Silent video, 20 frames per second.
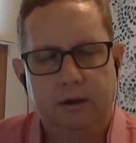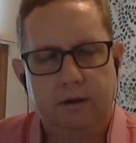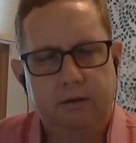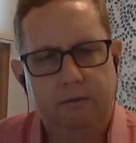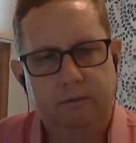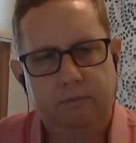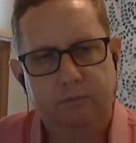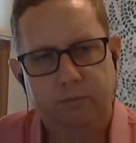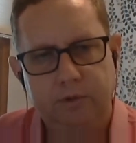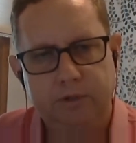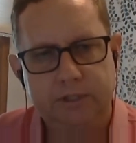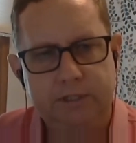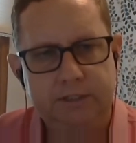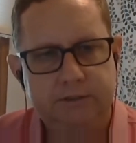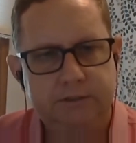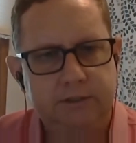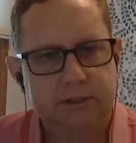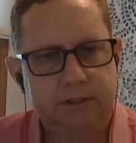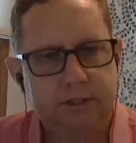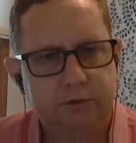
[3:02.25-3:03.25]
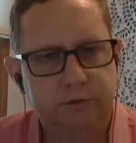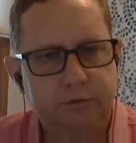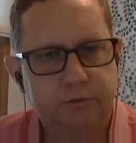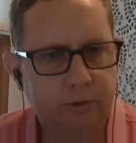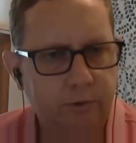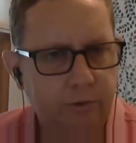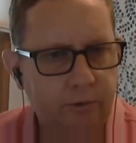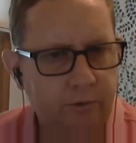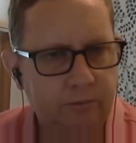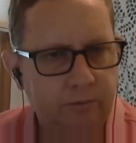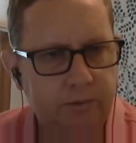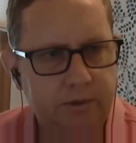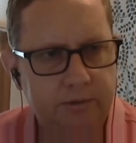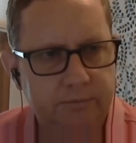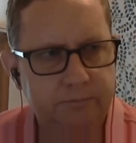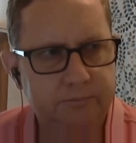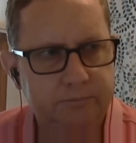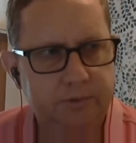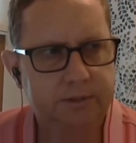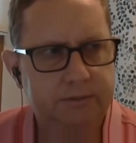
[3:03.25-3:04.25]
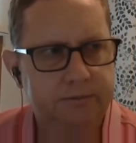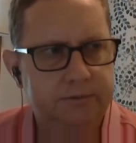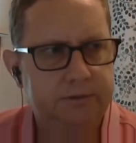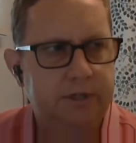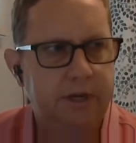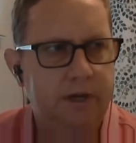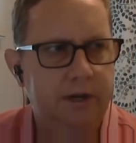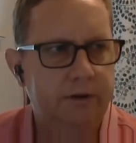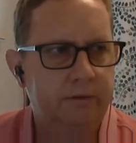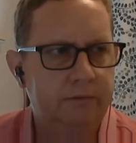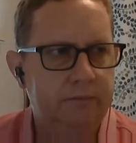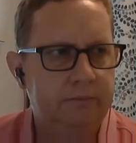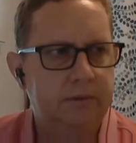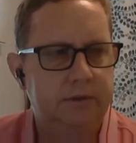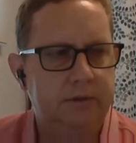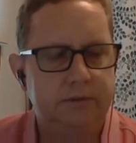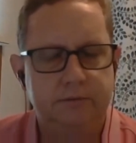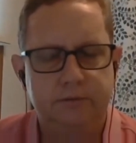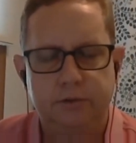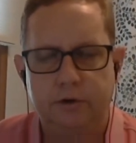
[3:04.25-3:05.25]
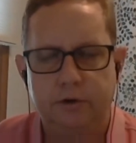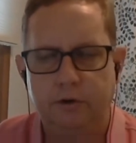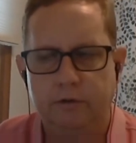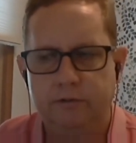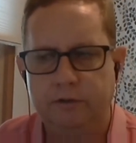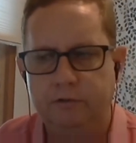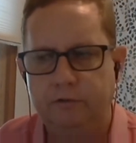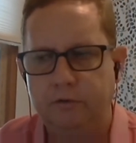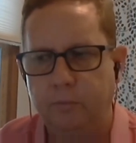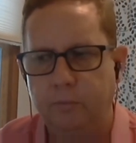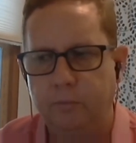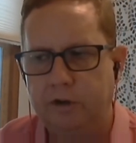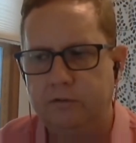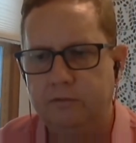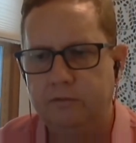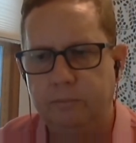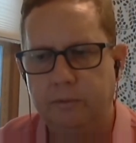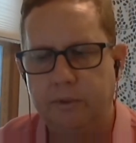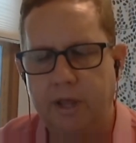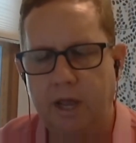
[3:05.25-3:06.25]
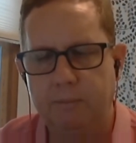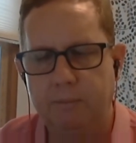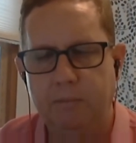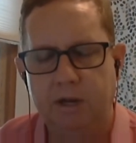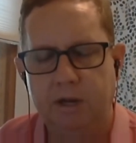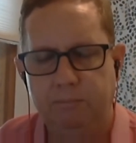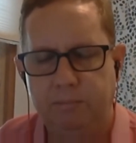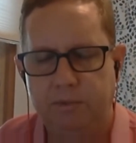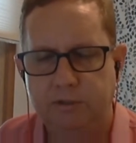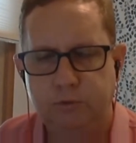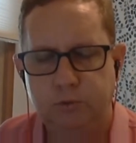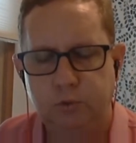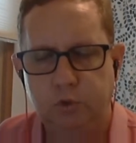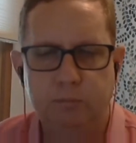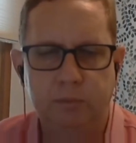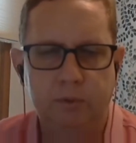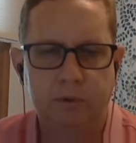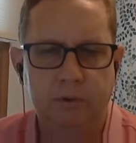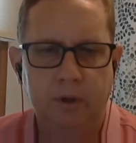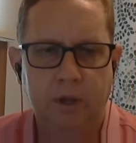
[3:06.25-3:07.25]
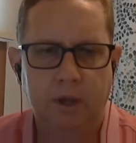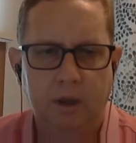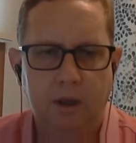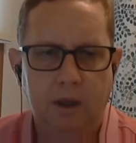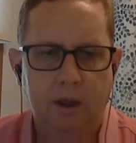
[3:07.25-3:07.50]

release and control of scale in certain situations where that might be suitable.